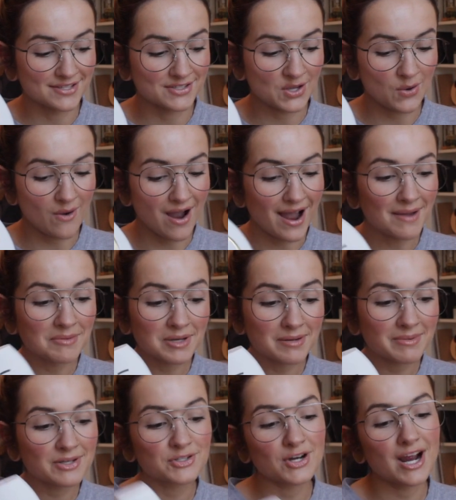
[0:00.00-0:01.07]
So I'm gonna
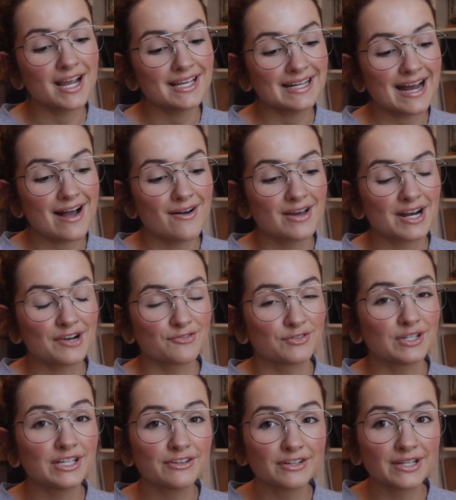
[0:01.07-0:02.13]
be trying it out, and I
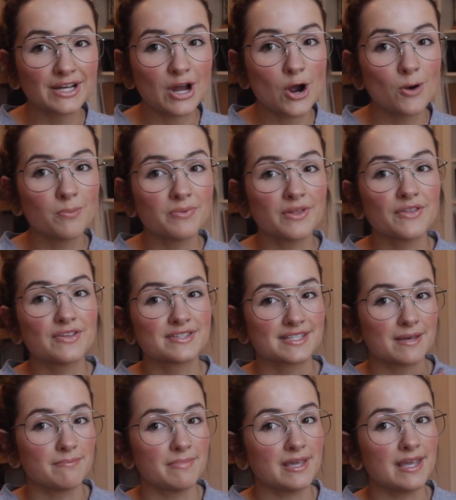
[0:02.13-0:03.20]
really hope that this
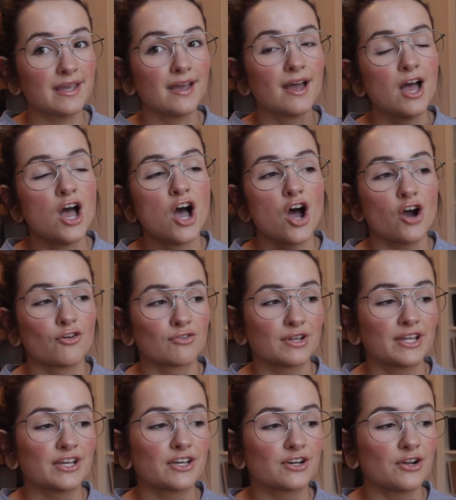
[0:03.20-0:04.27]
can be a
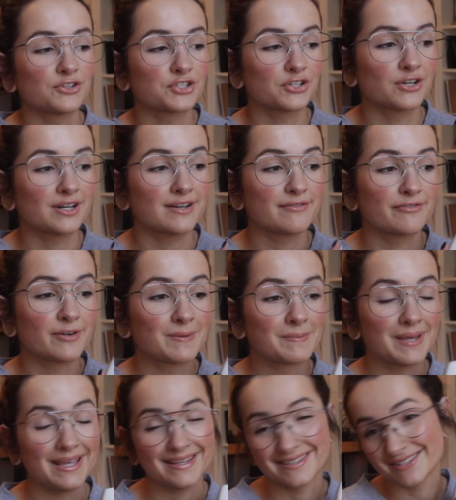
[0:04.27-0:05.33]
really good alternative for
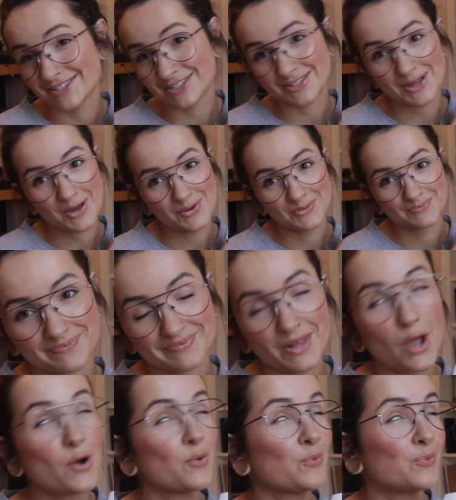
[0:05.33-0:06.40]
me. So
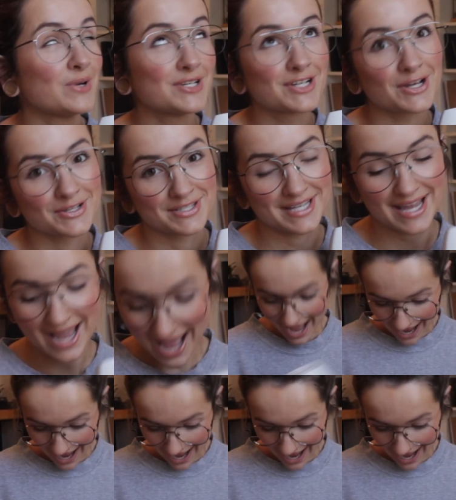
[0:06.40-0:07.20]
we shall see.